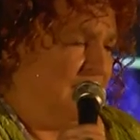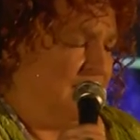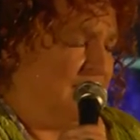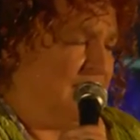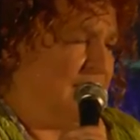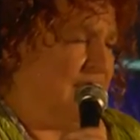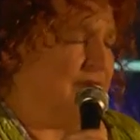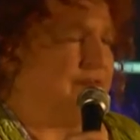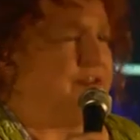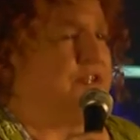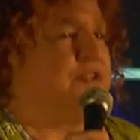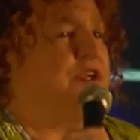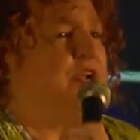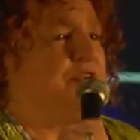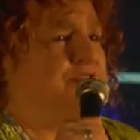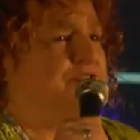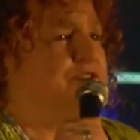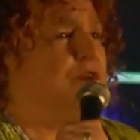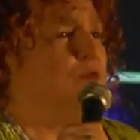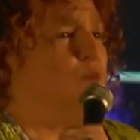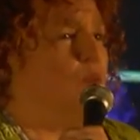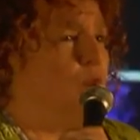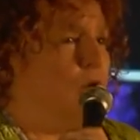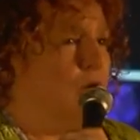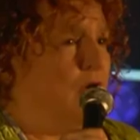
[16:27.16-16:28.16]
heaven
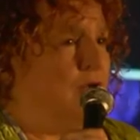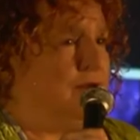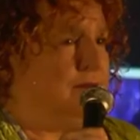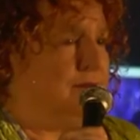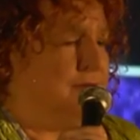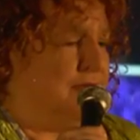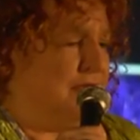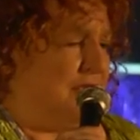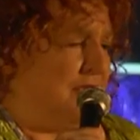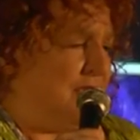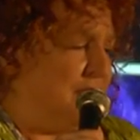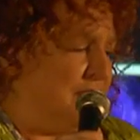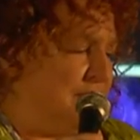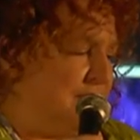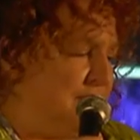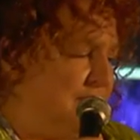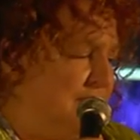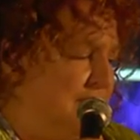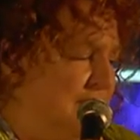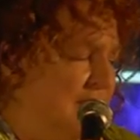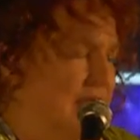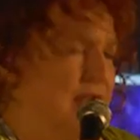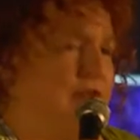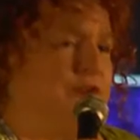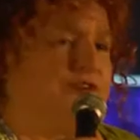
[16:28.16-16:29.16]
doesn't want me and
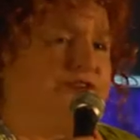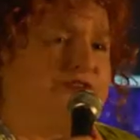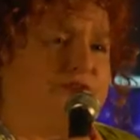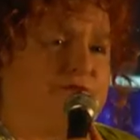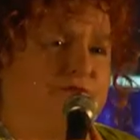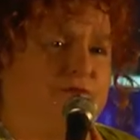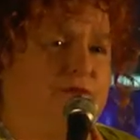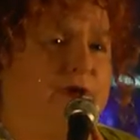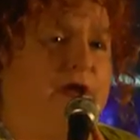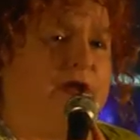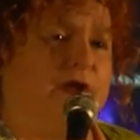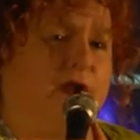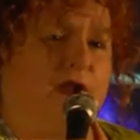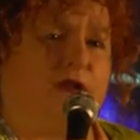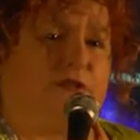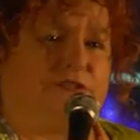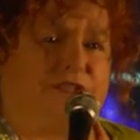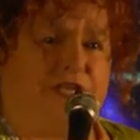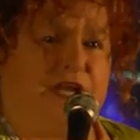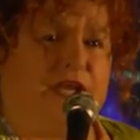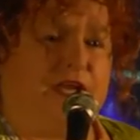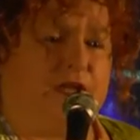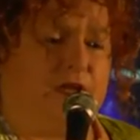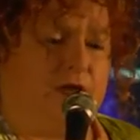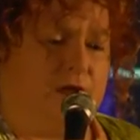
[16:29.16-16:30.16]
hell's afraid I'll
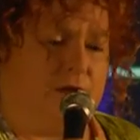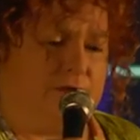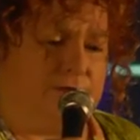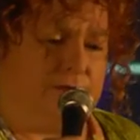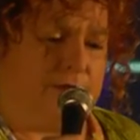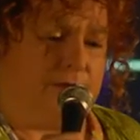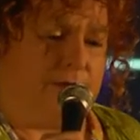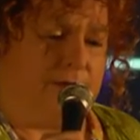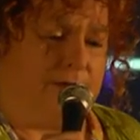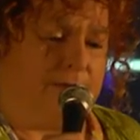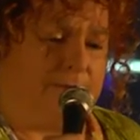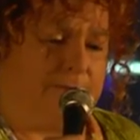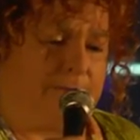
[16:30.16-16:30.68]
take over.